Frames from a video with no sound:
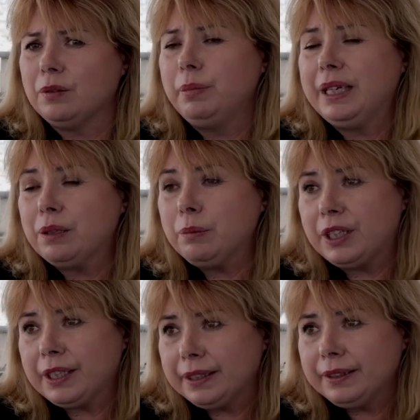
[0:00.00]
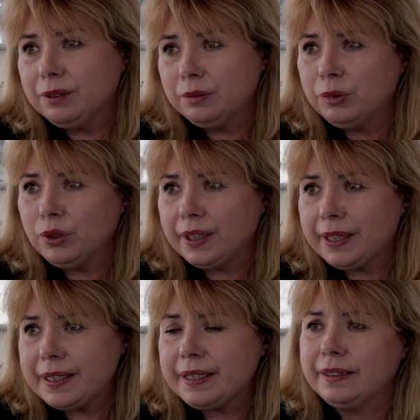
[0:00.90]
Bigger market in
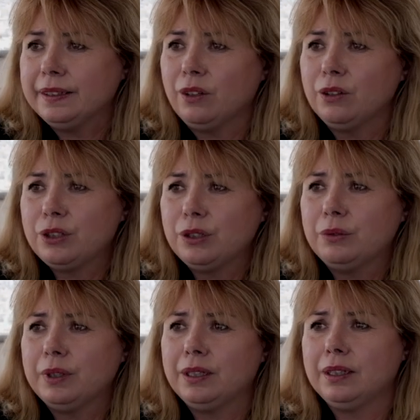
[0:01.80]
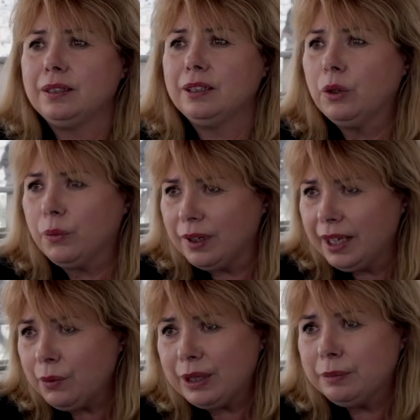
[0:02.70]
Bucharest, also
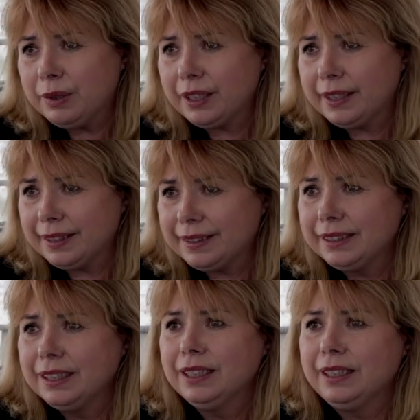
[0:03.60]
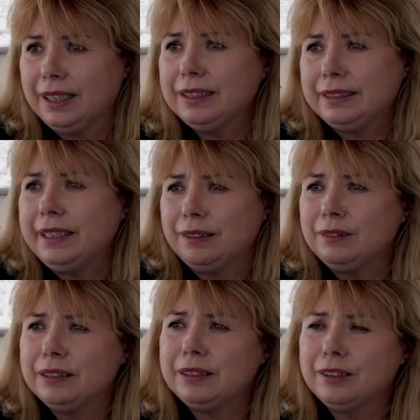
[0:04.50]
liquid market, and
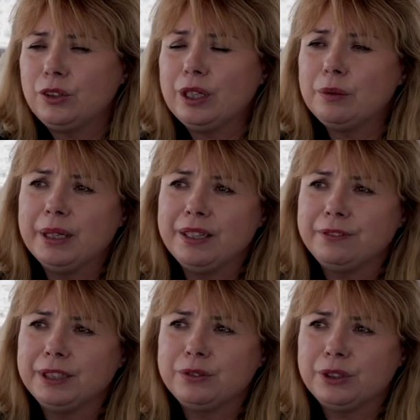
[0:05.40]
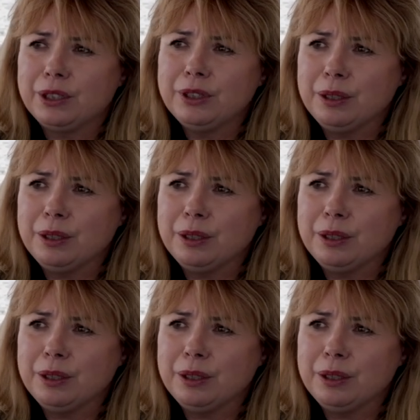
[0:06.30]
the real benefit for our